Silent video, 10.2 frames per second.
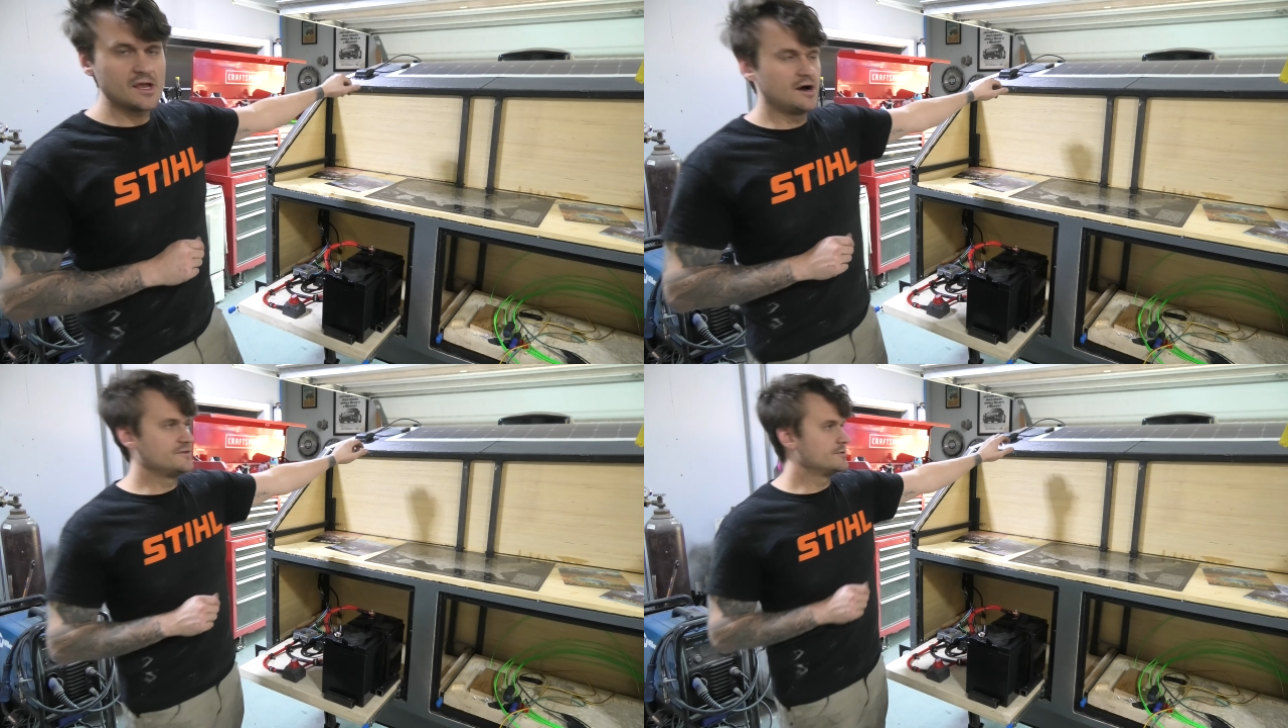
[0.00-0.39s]

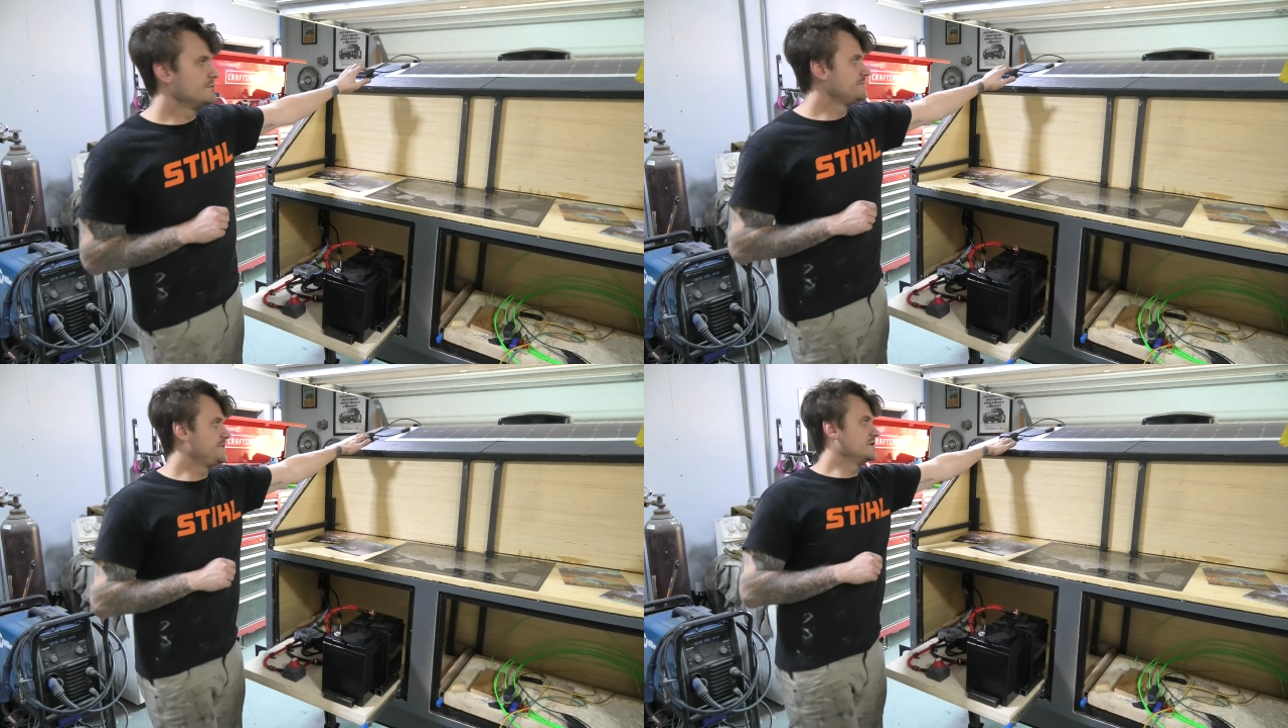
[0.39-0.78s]
on the
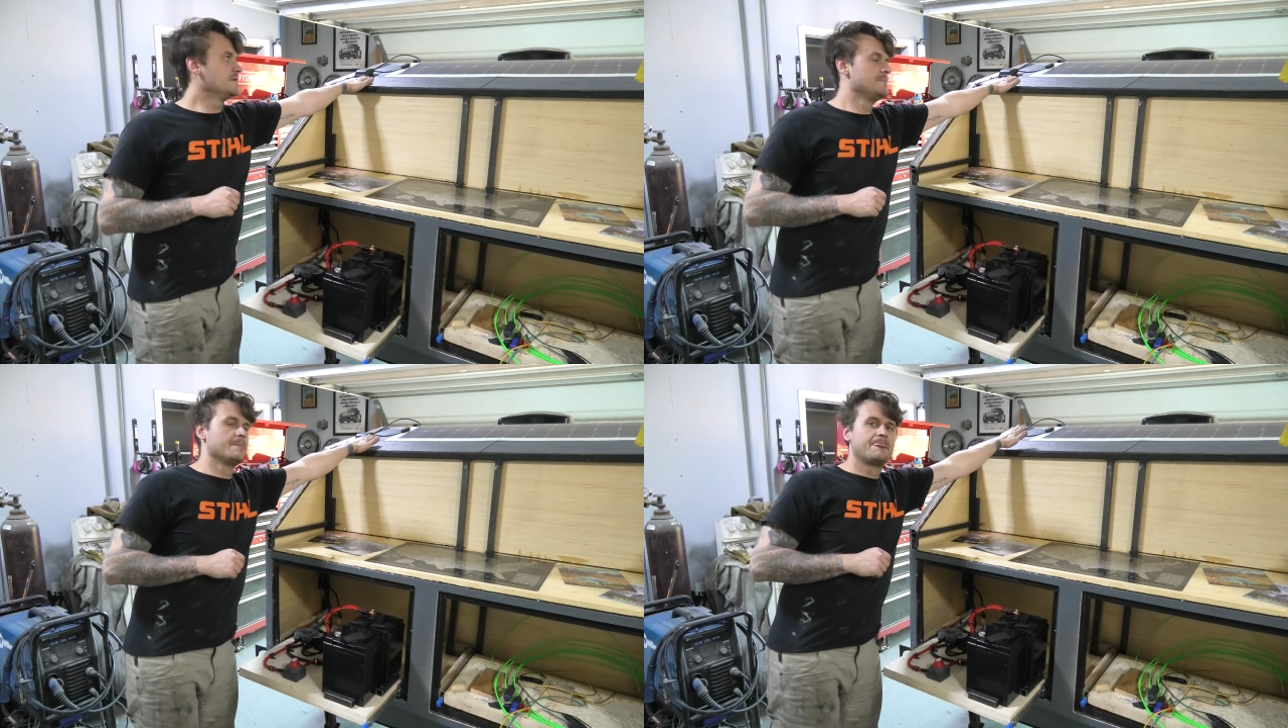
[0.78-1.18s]
roof
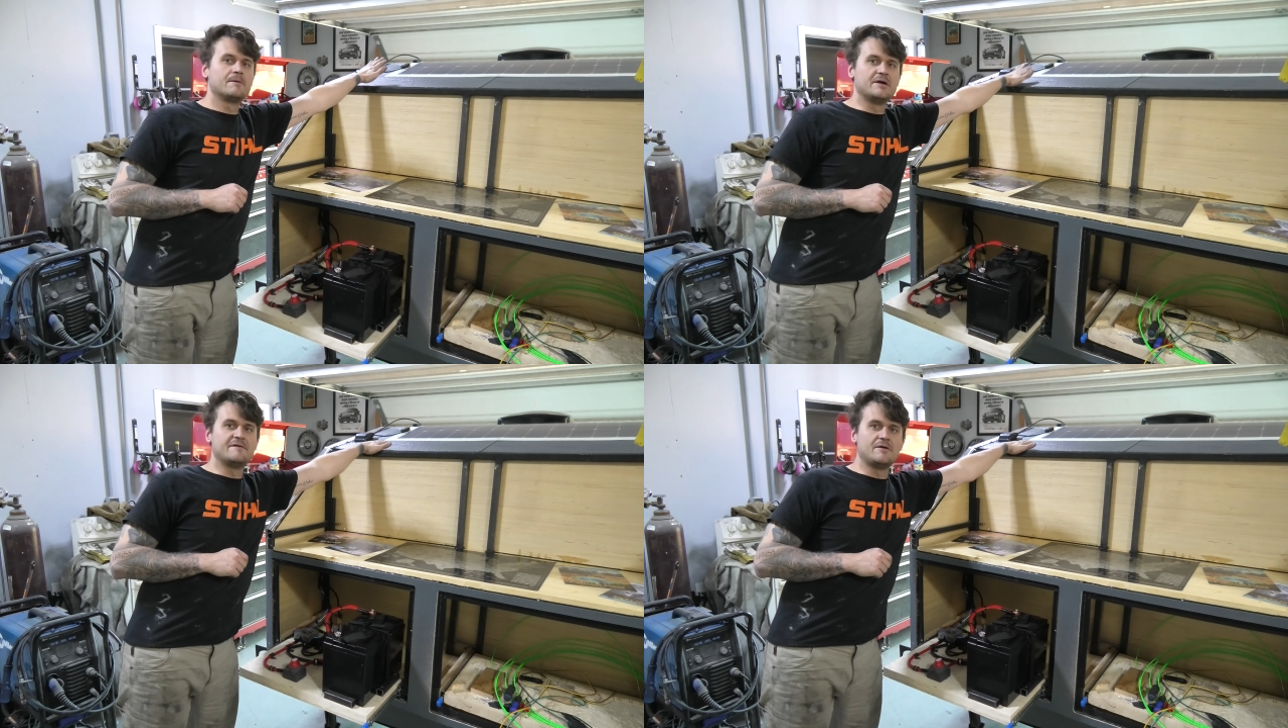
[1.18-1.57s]
here,
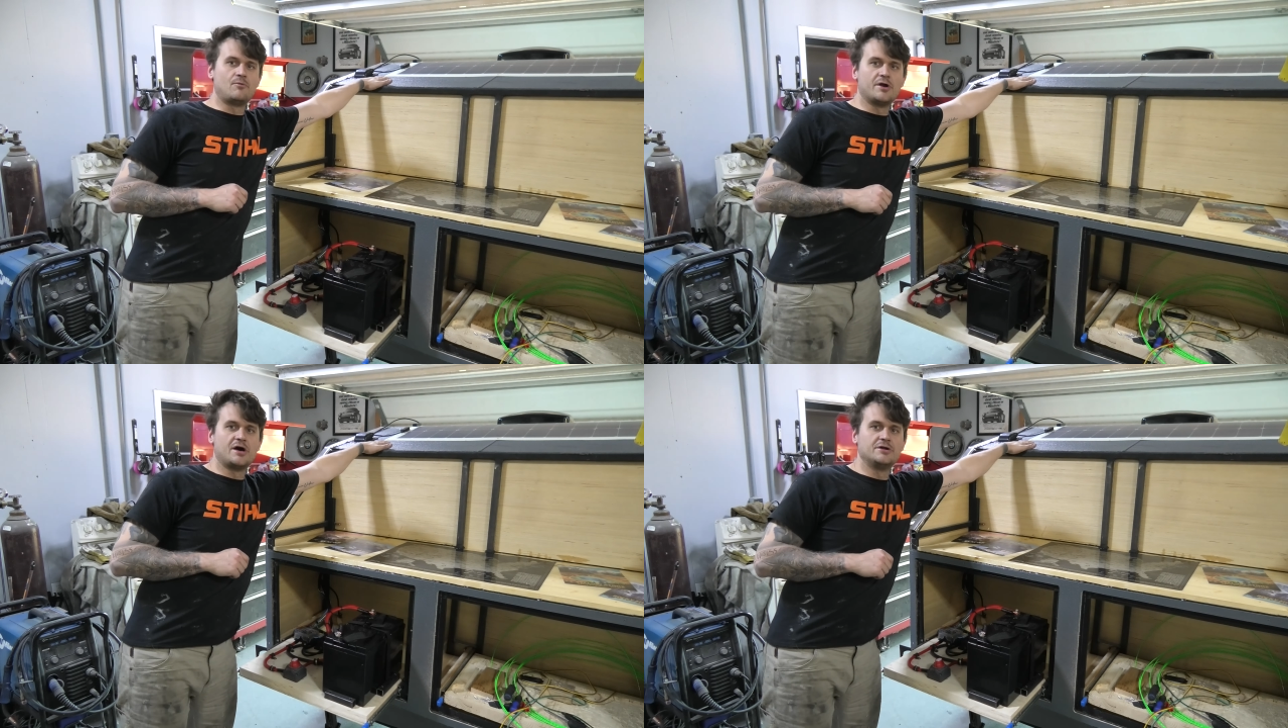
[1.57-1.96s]
we have a
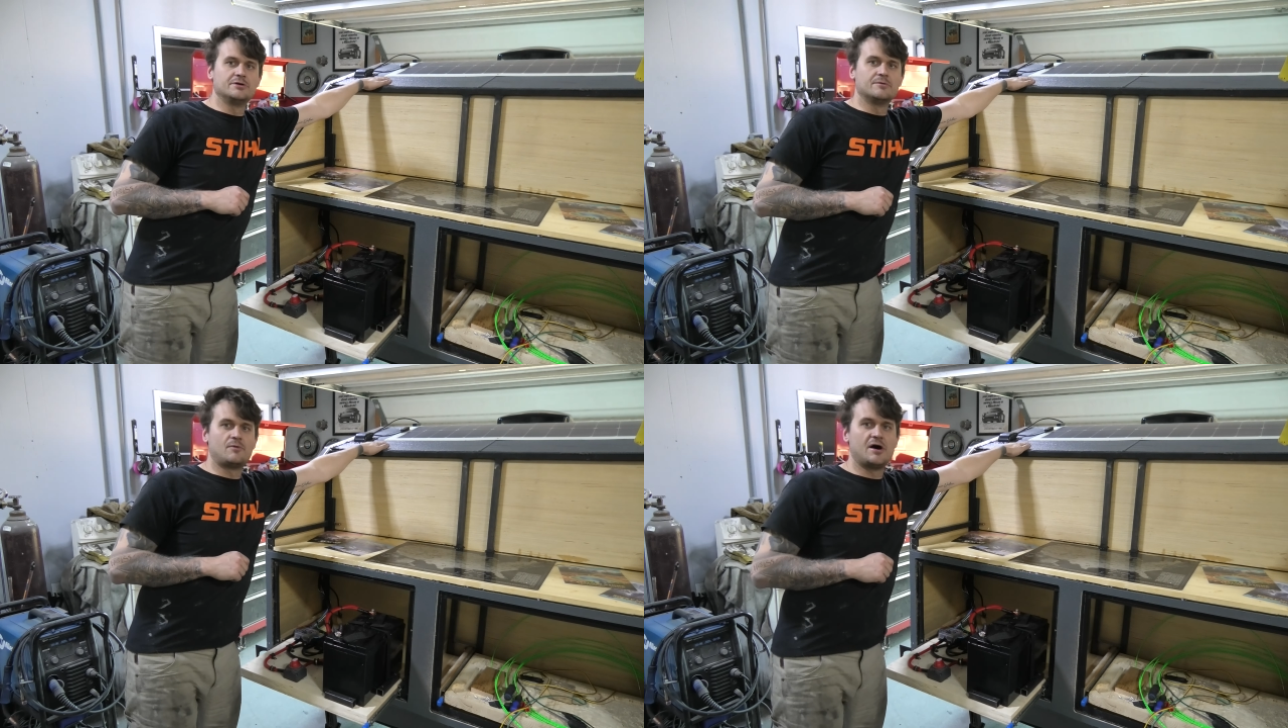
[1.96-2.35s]

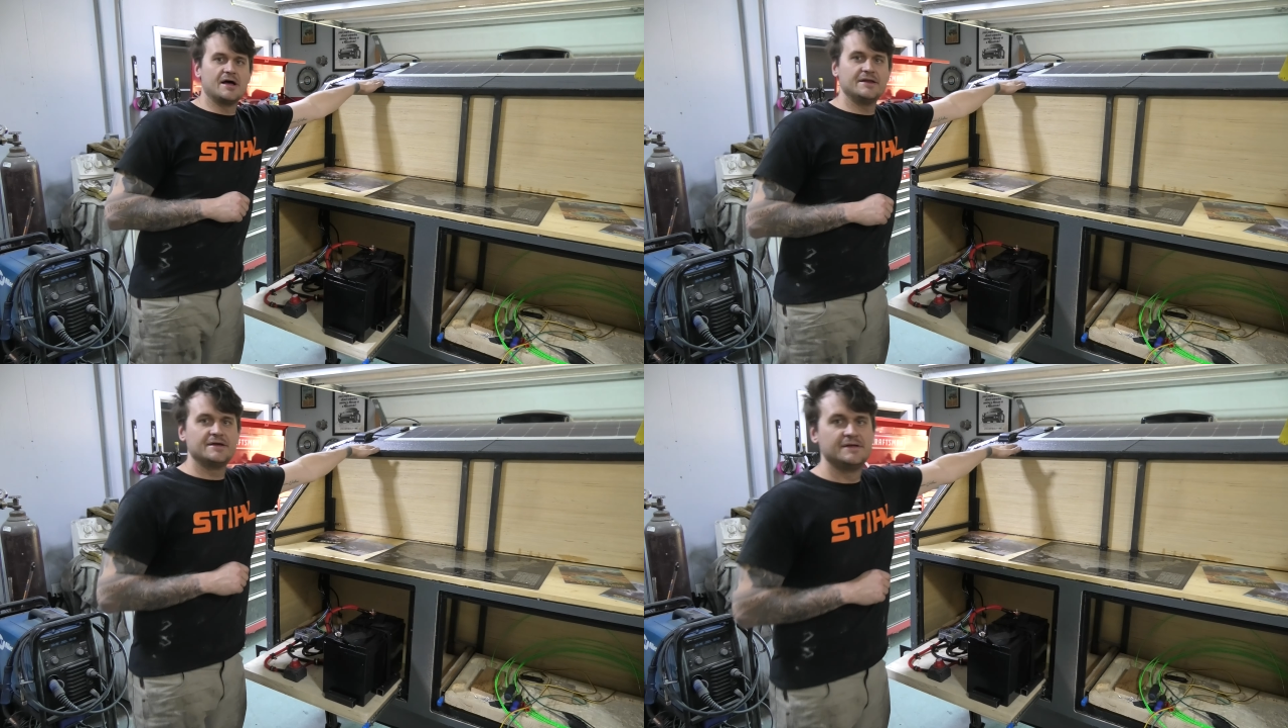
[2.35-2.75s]
100 watt